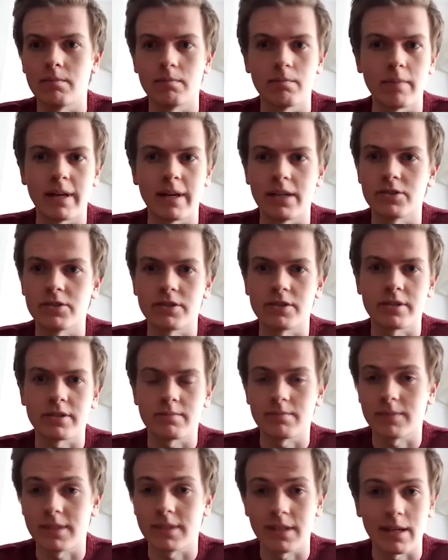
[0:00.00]
mainly just
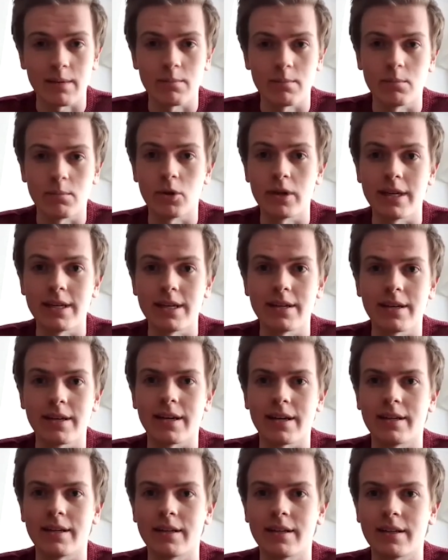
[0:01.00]
to get money.
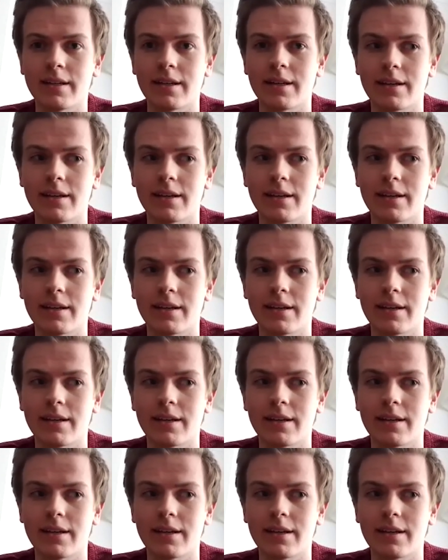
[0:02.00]
And